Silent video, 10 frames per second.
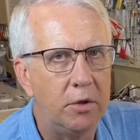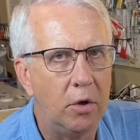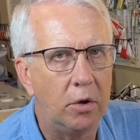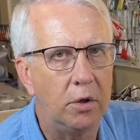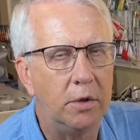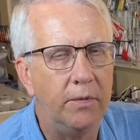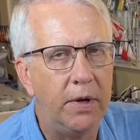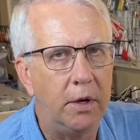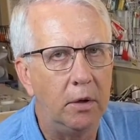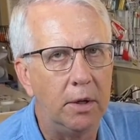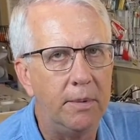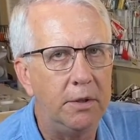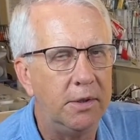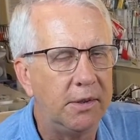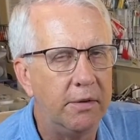earlier in the video, let me
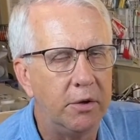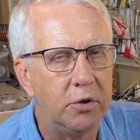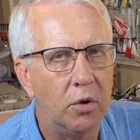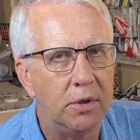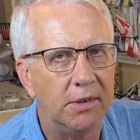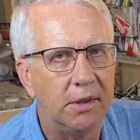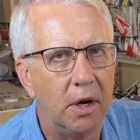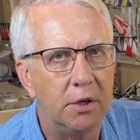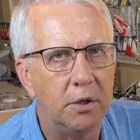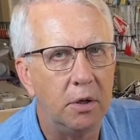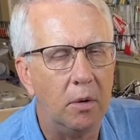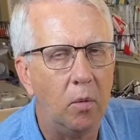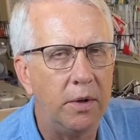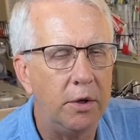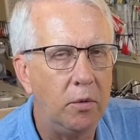just give a short discussion on
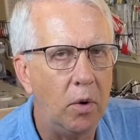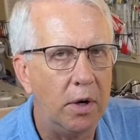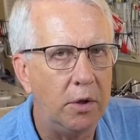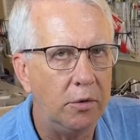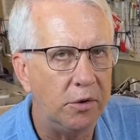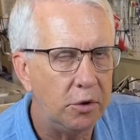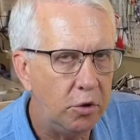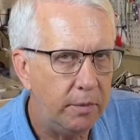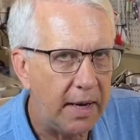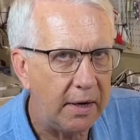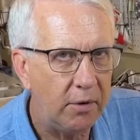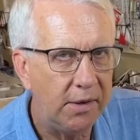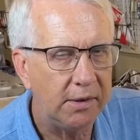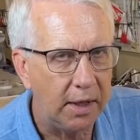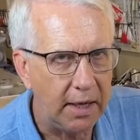whether you want to use two
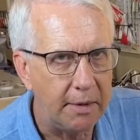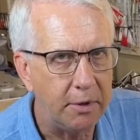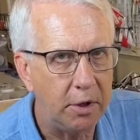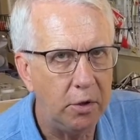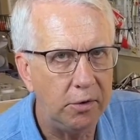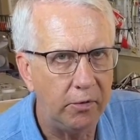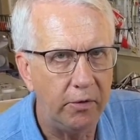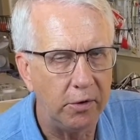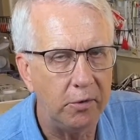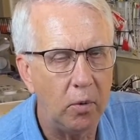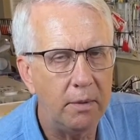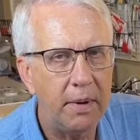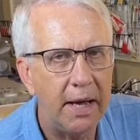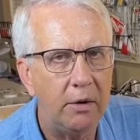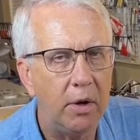batteries like I'm going to use versus one
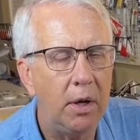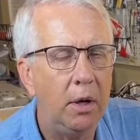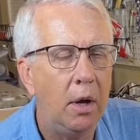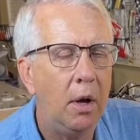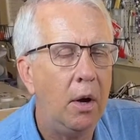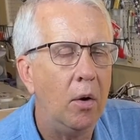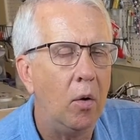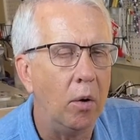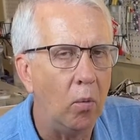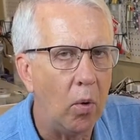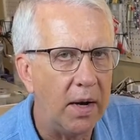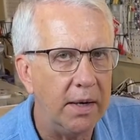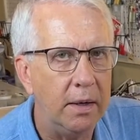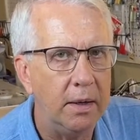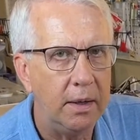battery or
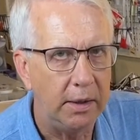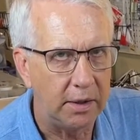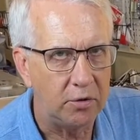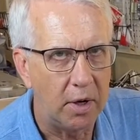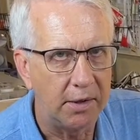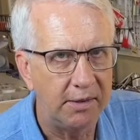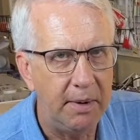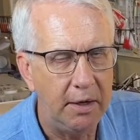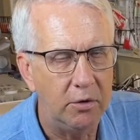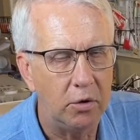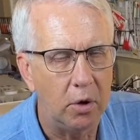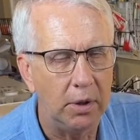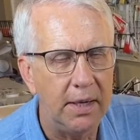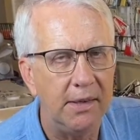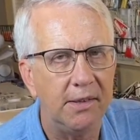one electronic speed control
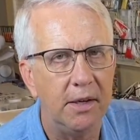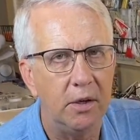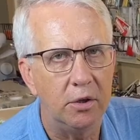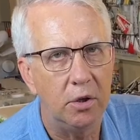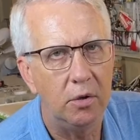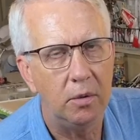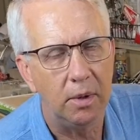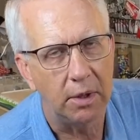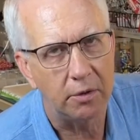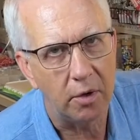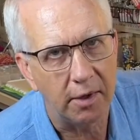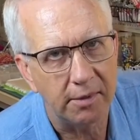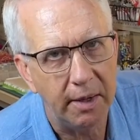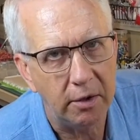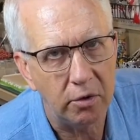ESC or two electronic
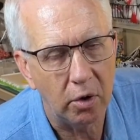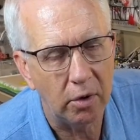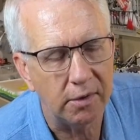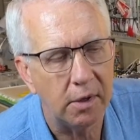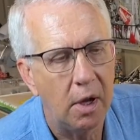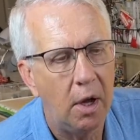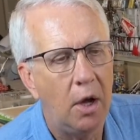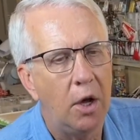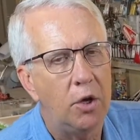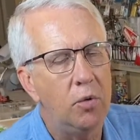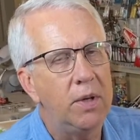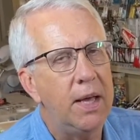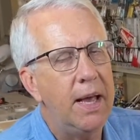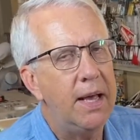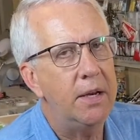speed controls. You
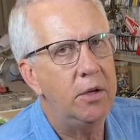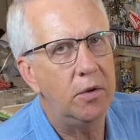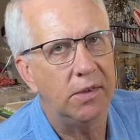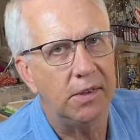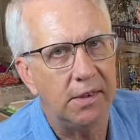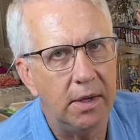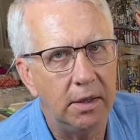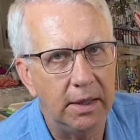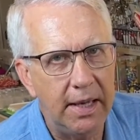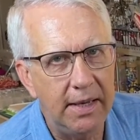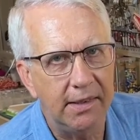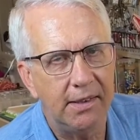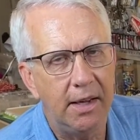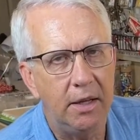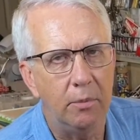can use a single
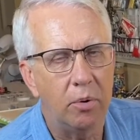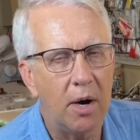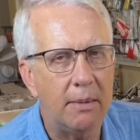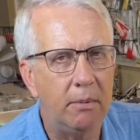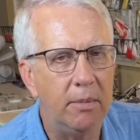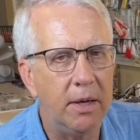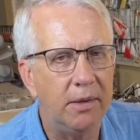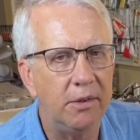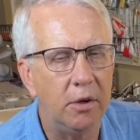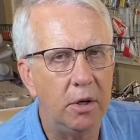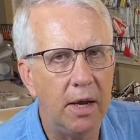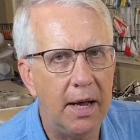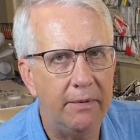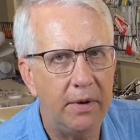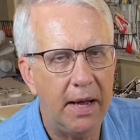ESC. The problem is you're going to
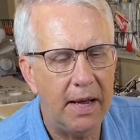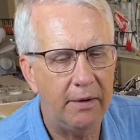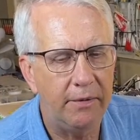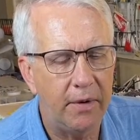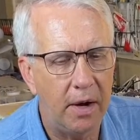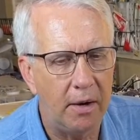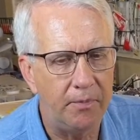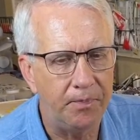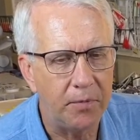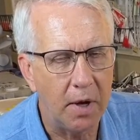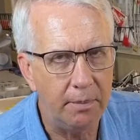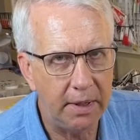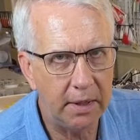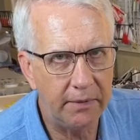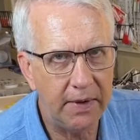have to have um, a big
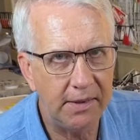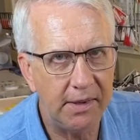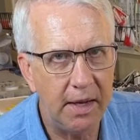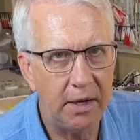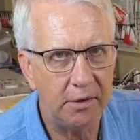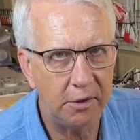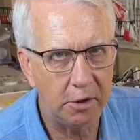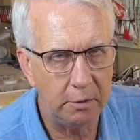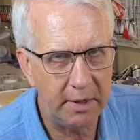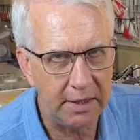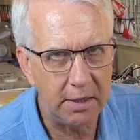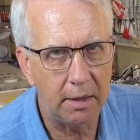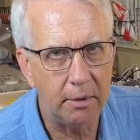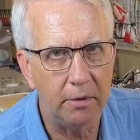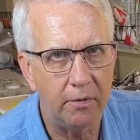enough ESC because it's going to be
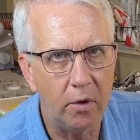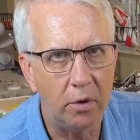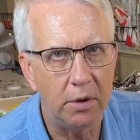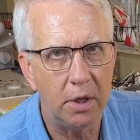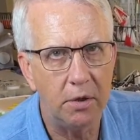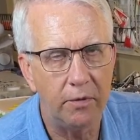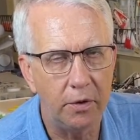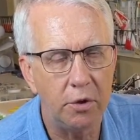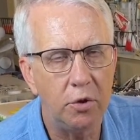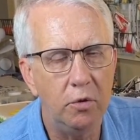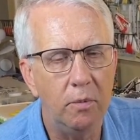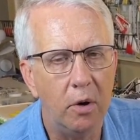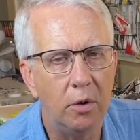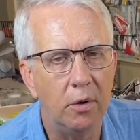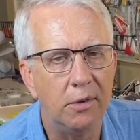double the voltage for the two
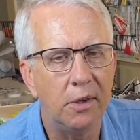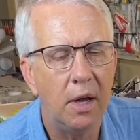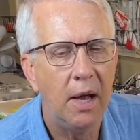motors.